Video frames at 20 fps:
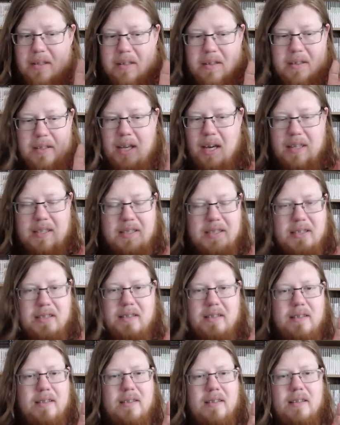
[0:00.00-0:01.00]

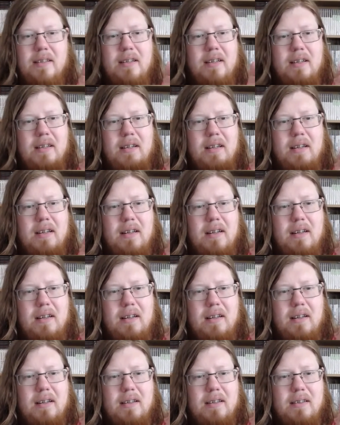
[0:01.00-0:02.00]
just
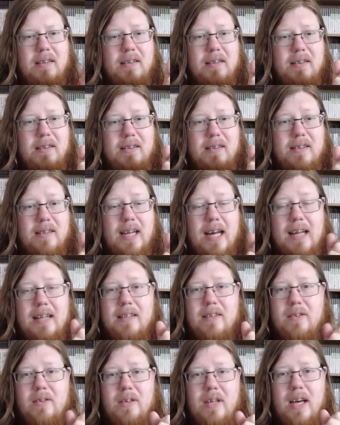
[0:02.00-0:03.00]

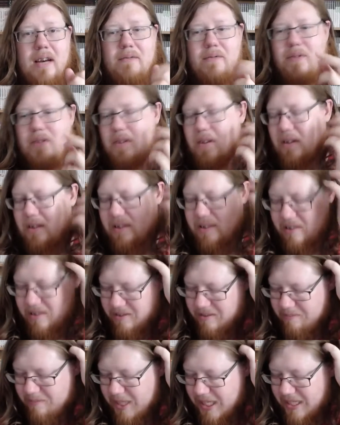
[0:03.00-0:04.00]
standing together. Oh,
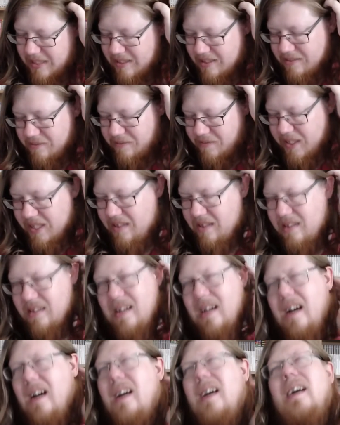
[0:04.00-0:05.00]
man, this feet.
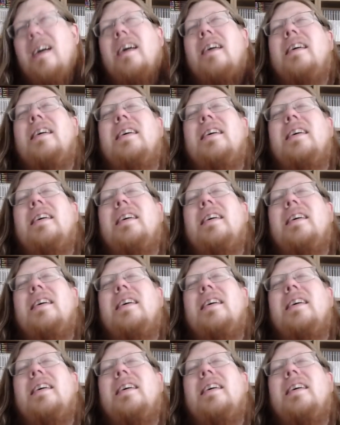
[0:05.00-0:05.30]
Ah,